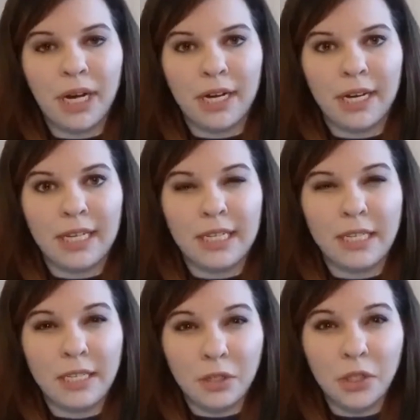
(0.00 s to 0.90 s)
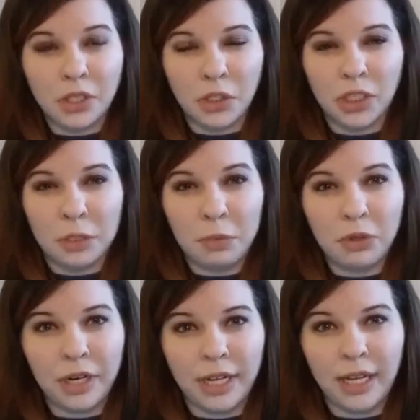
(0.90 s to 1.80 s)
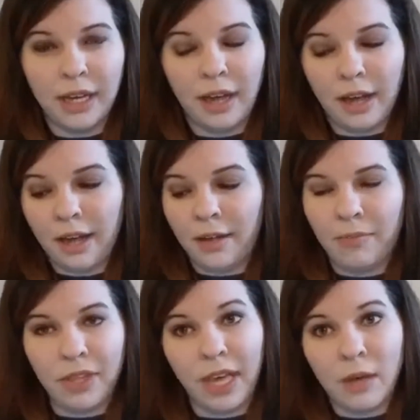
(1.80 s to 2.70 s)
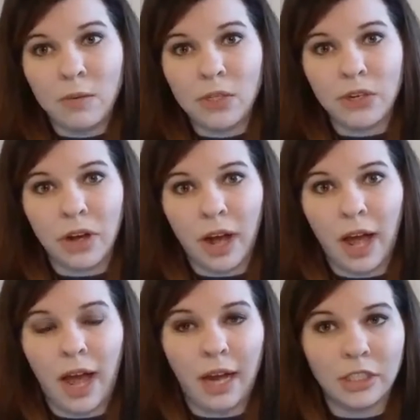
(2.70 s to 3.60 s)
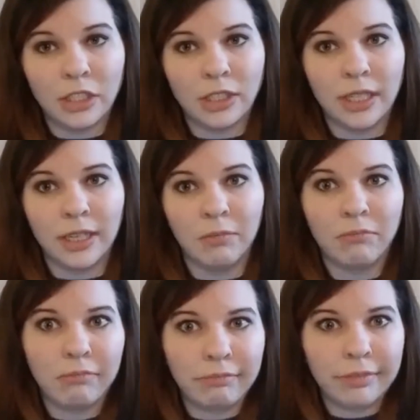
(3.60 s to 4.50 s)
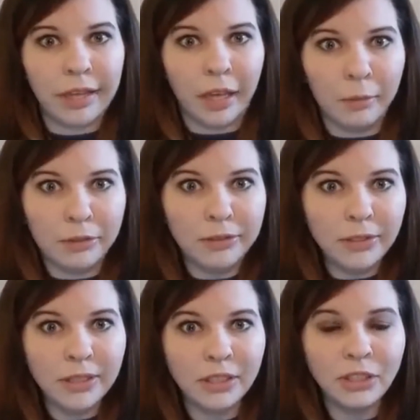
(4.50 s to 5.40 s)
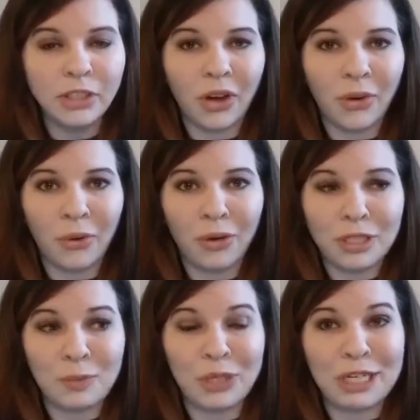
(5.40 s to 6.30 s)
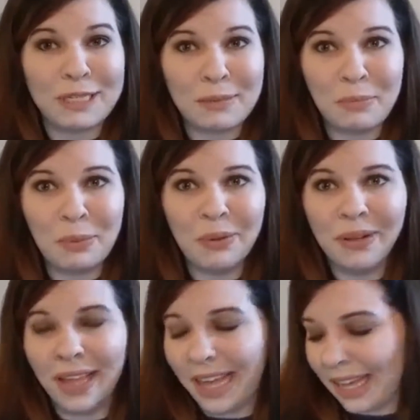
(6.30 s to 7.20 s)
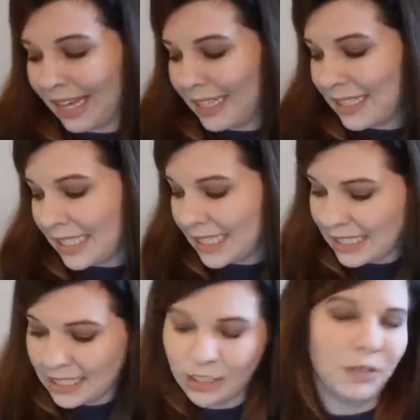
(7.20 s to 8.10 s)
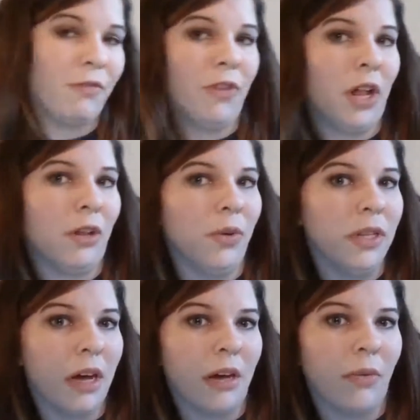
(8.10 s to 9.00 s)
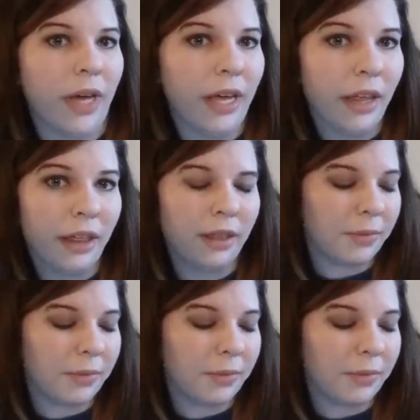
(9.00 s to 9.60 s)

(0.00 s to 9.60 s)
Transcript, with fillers: but it still looks really pretty. Um, the cables are not actually cables, so it's pretty simple and easy to follow along with.